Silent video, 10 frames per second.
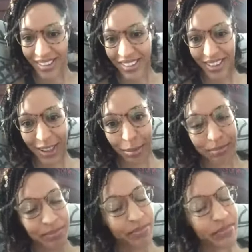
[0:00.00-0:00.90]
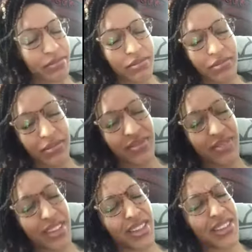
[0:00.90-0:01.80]
Um,
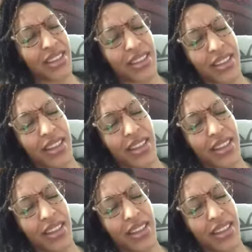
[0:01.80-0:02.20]
'cause at the end